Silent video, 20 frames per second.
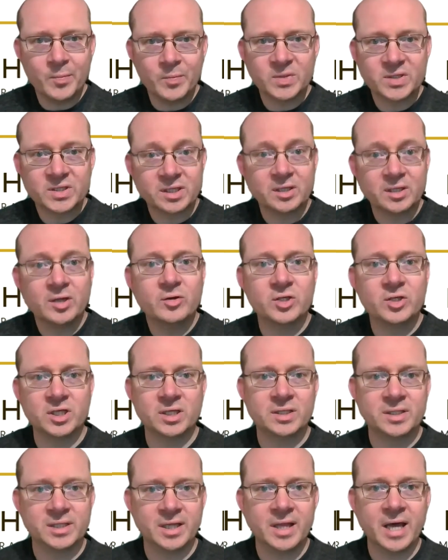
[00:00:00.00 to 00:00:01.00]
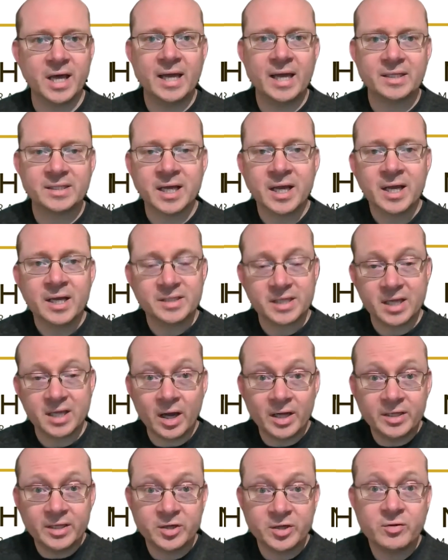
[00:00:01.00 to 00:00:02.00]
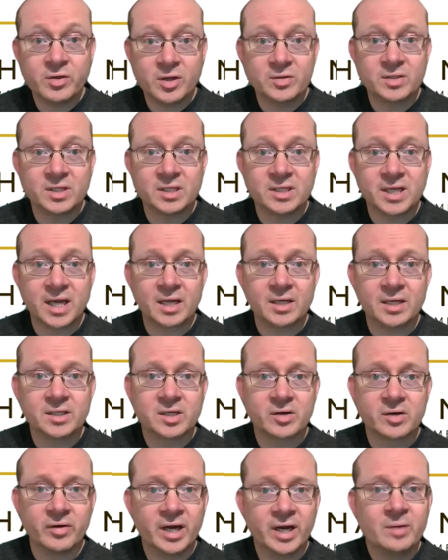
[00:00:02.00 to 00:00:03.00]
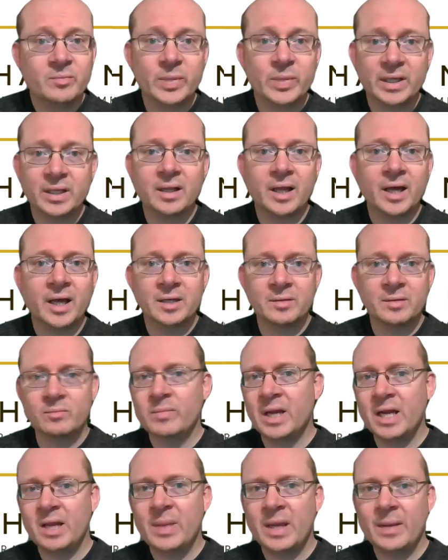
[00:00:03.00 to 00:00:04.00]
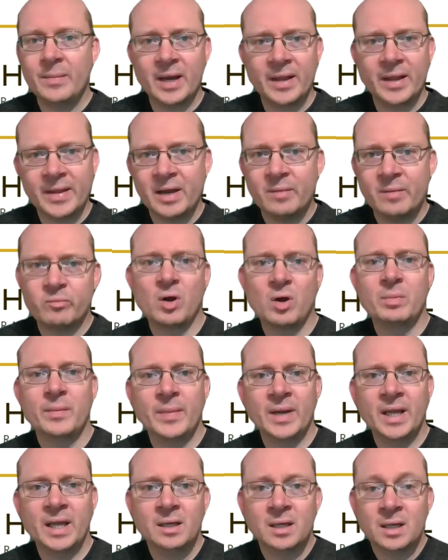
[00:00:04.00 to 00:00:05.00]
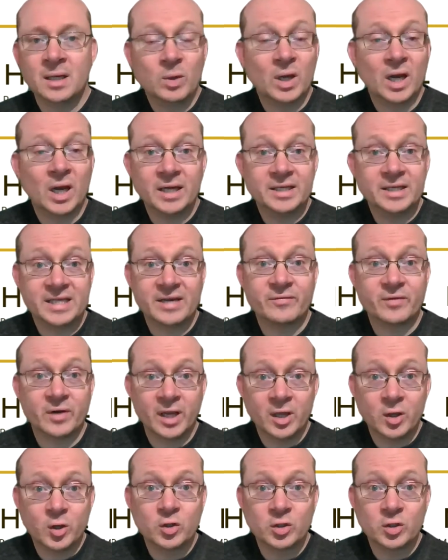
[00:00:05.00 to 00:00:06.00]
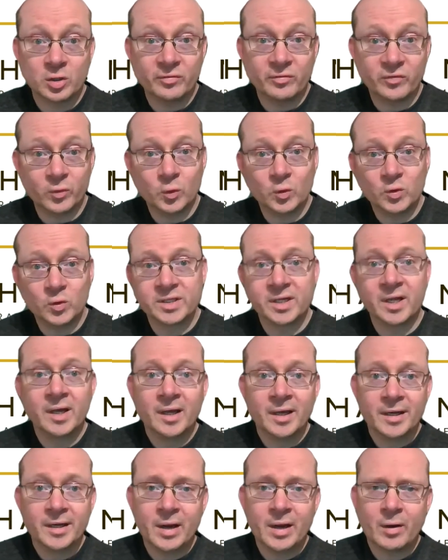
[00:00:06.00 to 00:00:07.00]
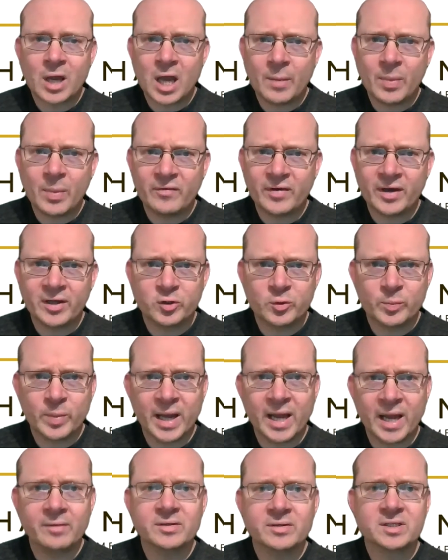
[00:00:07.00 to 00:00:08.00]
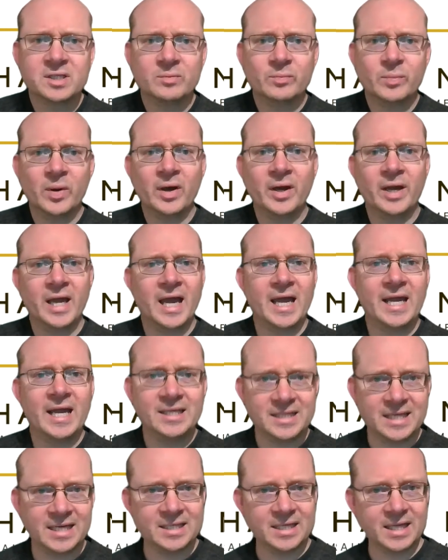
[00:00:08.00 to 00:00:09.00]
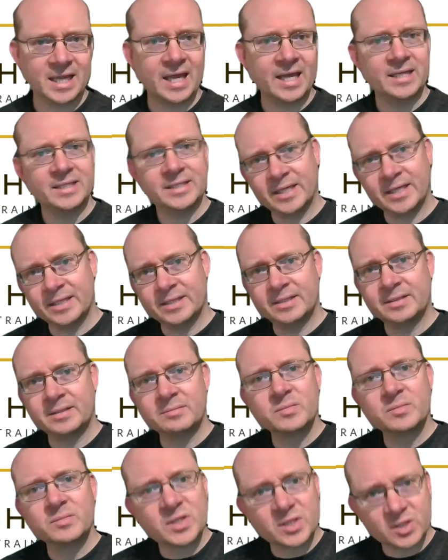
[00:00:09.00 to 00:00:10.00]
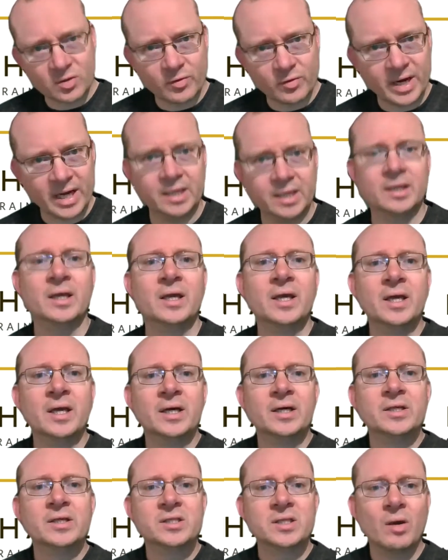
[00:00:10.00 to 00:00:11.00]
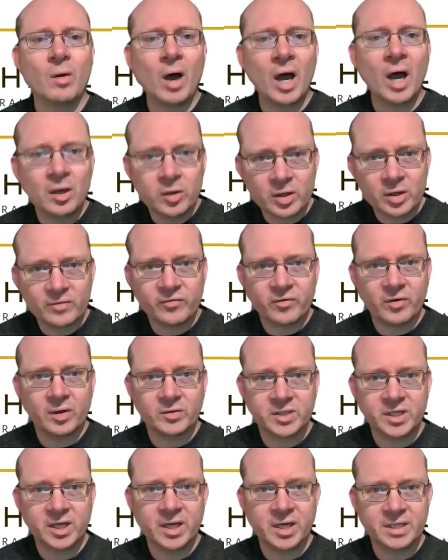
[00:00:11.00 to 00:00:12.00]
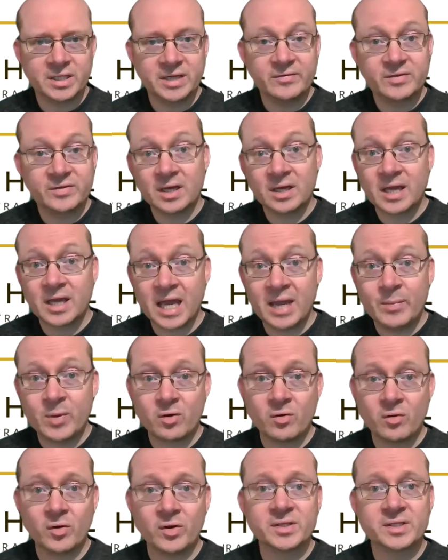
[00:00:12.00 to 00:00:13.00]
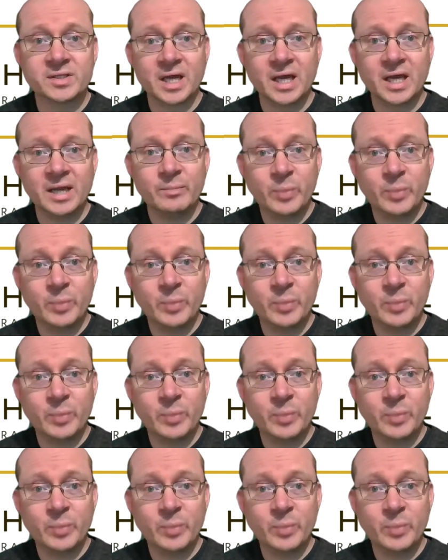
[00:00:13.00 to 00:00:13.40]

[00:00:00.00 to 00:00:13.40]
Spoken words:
solution to that. See, I do use a second screen, but like many people out there probably, well, I definitely couldn't afford, a couple of £100 to buy a dedicated screen. So I looked for alternatives and I came across a